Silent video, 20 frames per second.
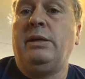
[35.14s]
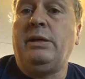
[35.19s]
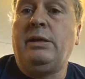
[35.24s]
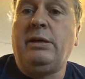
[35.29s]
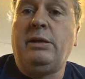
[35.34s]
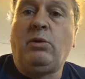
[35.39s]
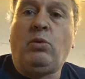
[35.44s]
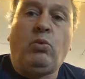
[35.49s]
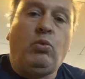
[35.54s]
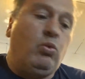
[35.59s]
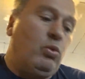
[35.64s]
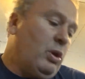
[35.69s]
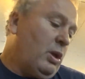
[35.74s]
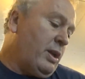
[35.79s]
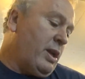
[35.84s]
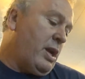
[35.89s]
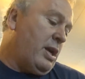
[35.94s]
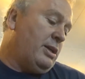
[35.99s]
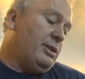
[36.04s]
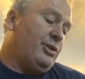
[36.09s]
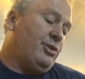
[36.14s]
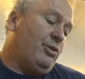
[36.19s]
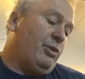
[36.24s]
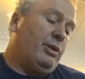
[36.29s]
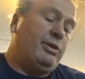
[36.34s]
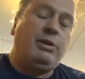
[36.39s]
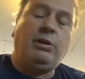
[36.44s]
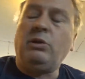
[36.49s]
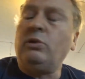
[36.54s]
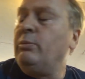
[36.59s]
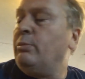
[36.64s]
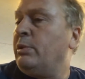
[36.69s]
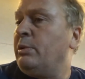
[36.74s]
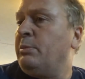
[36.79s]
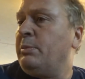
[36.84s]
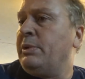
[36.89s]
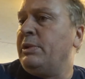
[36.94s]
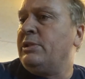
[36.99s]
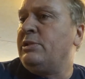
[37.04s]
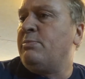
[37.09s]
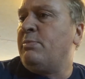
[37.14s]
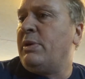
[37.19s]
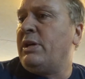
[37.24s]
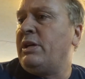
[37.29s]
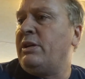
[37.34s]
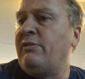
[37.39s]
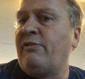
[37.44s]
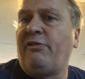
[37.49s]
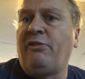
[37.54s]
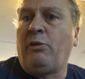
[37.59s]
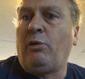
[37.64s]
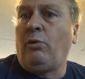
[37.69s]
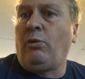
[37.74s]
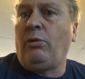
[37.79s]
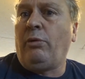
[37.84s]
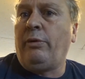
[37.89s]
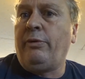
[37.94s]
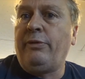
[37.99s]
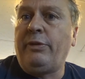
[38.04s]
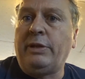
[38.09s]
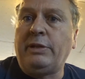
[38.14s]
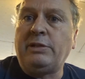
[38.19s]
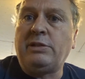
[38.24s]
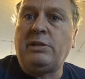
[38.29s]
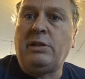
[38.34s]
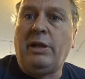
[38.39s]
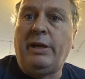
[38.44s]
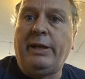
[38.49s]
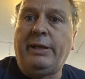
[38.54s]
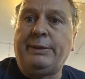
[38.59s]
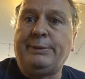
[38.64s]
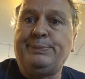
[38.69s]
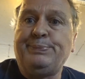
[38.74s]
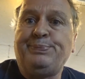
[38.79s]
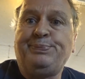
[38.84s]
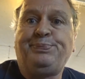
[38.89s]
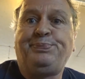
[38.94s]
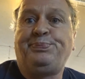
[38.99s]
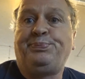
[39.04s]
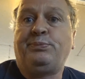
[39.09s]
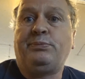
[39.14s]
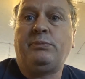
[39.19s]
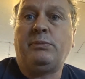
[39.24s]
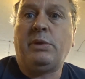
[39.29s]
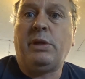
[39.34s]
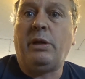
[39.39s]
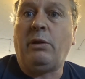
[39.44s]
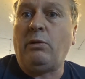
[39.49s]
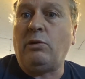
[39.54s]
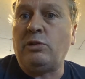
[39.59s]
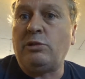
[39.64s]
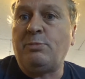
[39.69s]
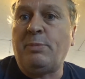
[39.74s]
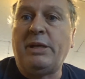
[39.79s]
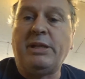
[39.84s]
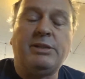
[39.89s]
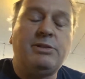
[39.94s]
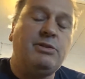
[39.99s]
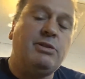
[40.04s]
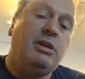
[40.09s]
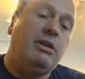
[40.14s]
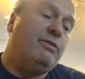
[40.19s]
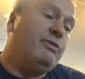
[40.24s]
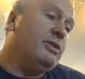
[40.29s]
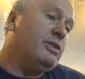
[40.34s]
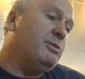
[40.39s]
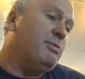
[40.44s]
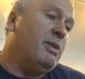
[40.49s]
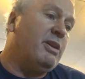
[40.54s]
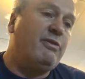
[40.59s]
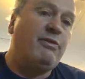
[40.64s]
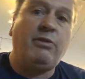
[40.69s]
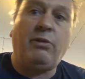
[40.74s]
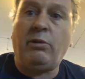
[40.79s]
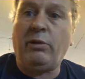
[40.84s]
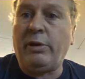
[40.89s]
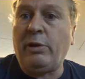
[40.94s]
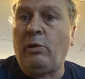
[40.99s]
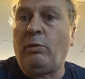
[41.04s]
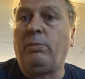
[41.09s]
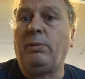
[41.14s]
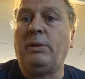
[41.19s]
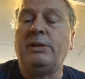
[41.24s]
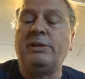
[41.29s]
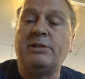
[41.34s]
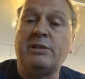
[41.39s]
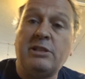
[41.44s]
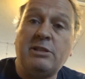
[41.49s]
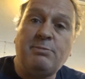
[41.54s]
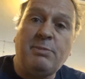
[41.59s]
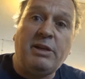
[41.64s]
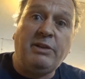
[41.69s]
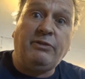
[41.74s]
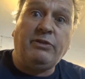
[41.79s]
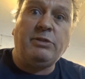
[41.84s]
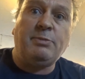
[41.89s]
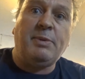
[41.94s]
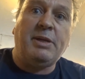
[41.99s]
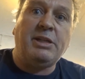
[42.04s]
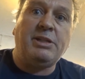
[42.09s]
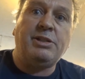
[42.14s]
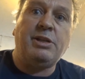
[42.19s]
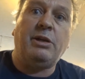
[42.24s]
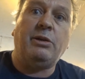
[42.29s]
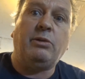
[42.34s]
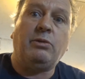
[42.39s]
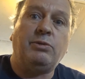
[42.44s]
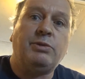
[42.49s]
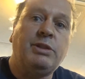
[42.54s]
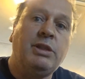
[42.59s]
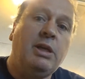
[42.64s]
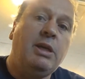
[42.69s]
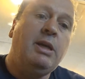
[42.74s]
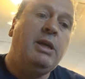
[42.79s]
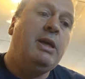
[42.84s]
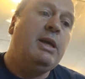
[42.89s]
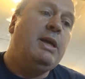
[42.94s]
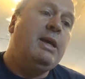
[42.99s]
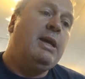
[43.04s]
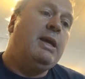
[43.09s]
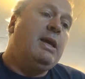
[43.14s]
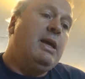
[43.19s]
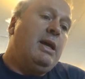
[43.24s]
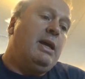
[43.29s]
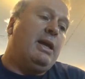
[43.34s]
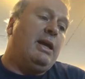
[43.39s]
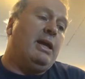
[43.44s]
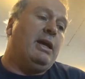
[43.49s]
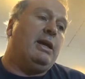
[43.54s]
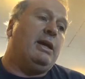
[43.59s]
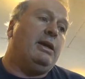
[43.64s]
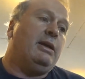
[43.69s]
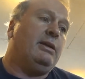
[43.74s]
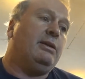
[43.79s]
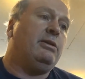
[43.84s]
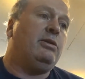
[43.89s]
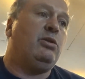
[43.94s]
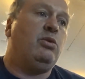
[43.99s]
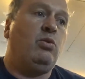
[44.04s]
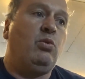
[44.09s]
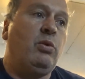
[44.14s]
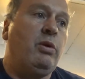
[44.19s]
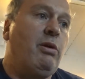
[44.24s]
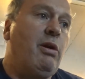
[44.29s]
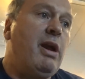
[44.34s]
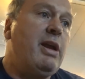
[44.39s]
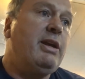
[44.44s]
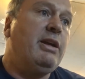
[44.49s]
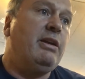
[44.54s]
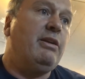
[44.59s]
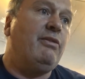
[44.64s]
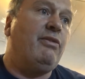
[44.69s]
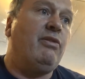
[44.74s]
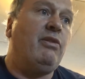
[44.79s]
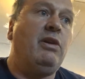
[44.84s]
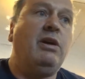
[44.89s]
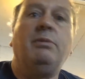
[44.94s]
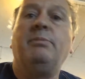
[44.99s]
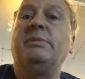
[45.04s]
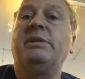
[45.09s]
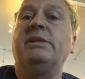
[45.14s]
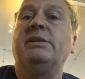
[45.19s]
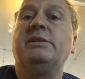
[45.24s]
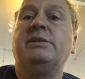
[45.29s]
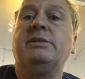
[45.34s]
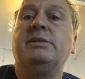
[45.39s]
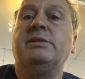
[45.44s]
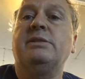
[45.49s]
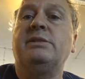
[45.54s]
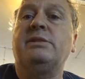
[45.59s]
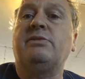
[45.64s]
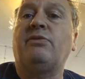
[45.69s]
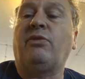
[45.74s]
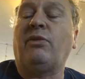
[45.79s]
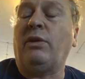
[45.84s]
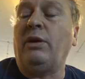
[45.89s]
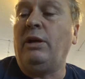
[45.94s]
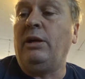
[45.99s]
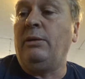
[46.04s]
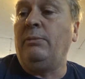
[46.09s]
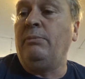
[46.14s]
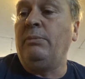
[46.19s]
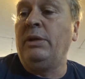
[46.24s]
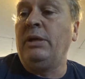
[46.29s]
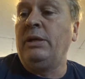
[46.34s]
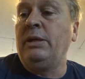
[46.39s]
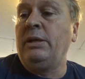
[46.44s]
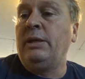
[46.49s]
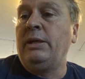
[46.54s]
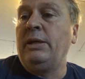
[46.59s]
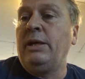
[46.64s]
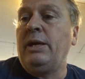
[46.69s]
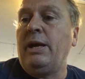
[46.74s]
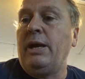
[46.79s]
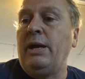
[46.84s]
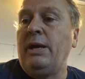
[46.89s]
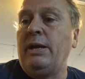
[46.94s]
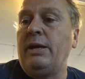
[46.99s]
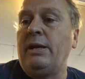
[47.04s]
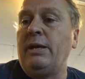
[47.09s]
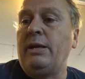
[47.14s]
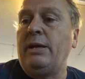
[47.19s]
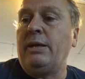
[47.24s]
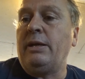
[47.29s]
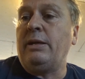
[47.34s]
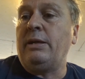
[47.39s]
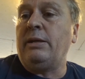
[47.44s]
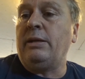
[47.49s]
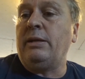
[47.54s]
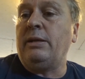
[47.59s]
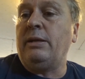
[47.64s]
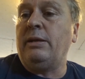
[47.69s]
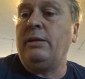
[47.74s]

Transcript: a really high strength aluminum, and it's made for things like aerospace stuff. It's made for airplanes, it's made for space shuttles. And where I get it from is from a